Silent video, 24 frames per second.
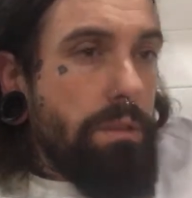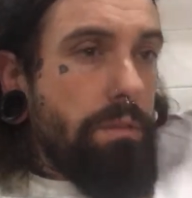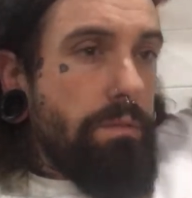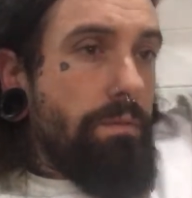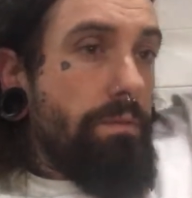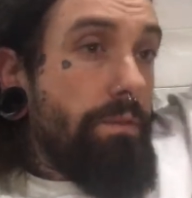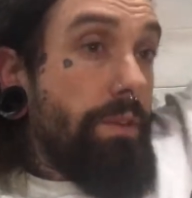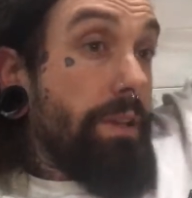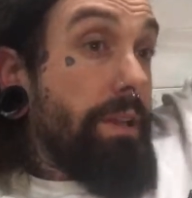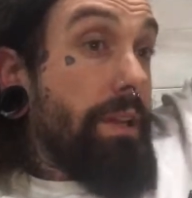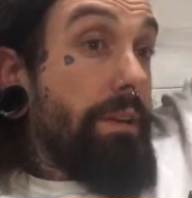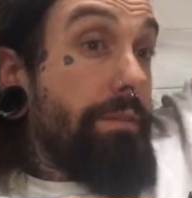
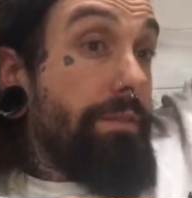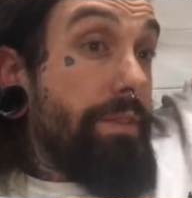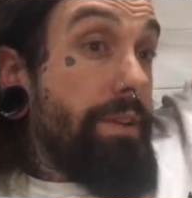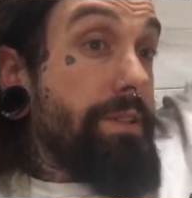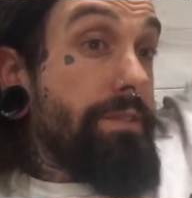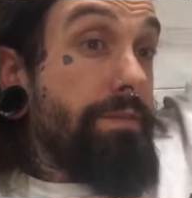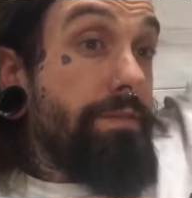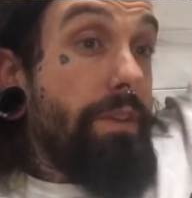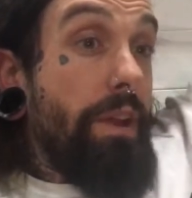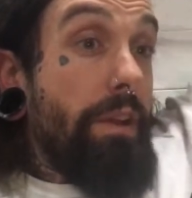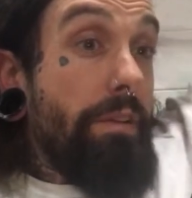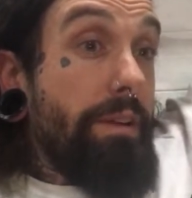van life is
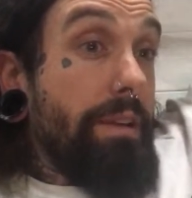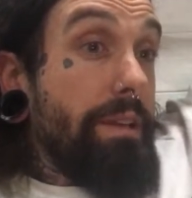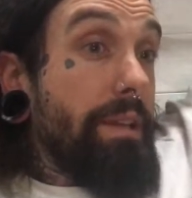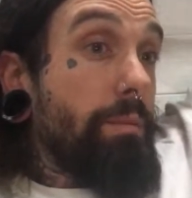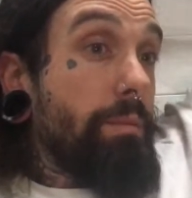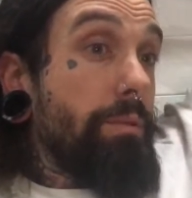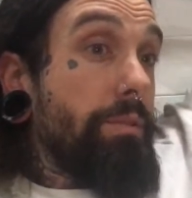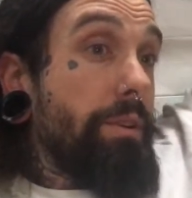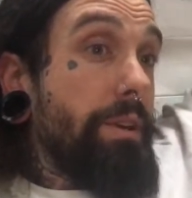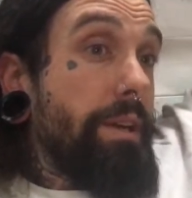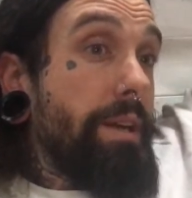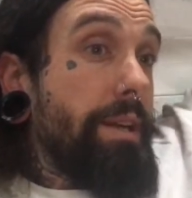very
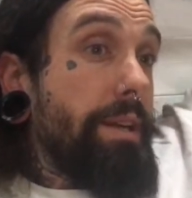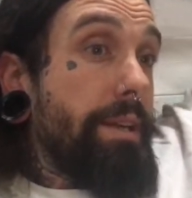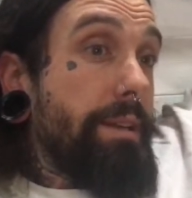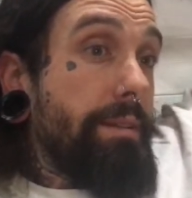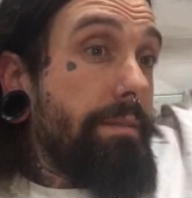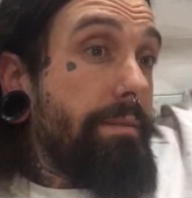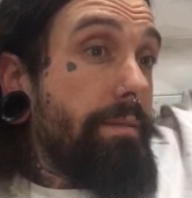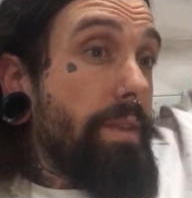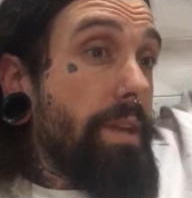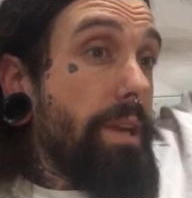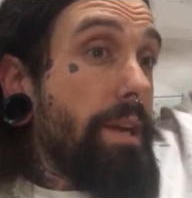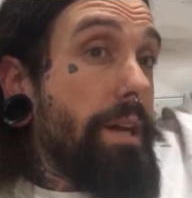liberating,
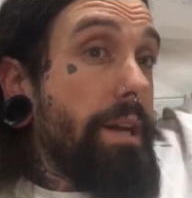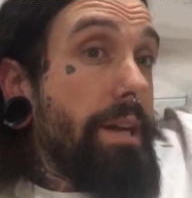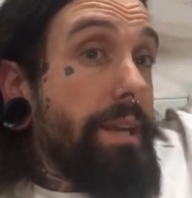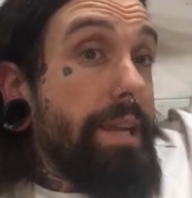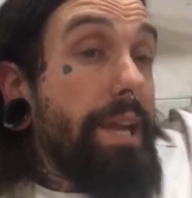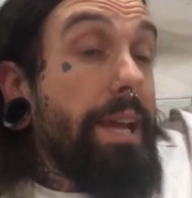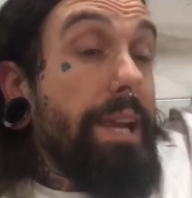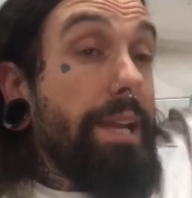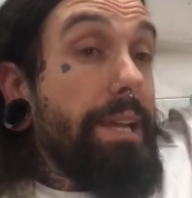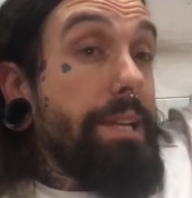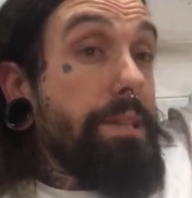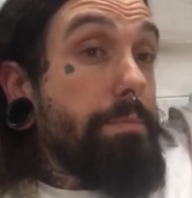and it
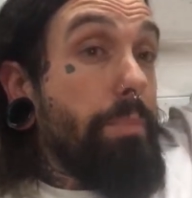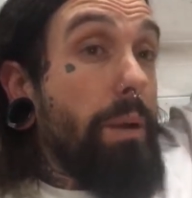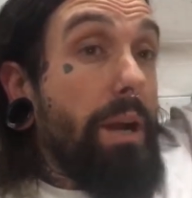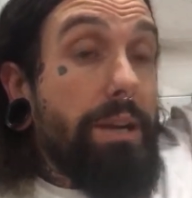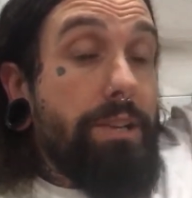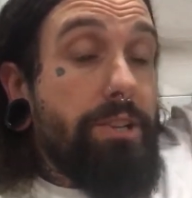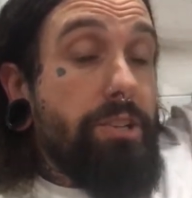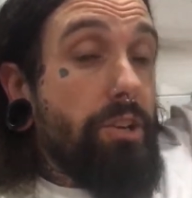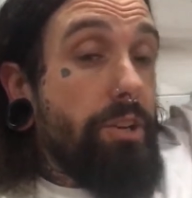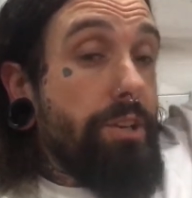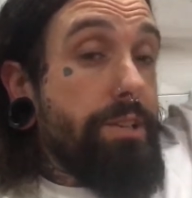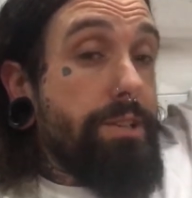is by
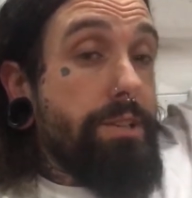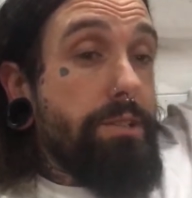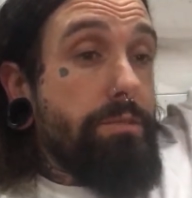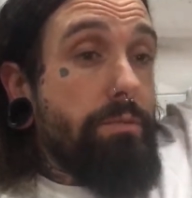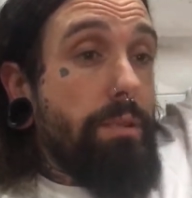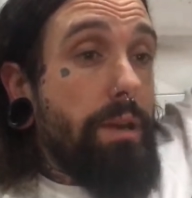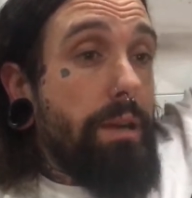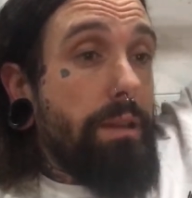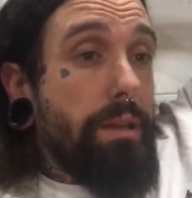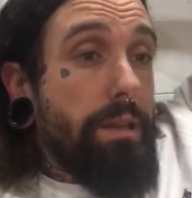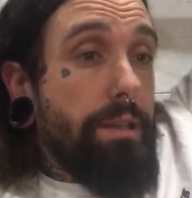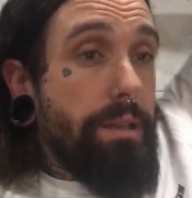choice as
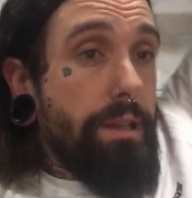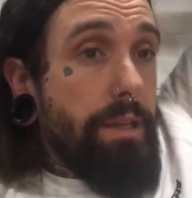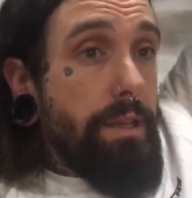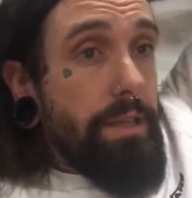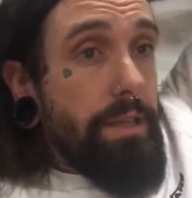well. And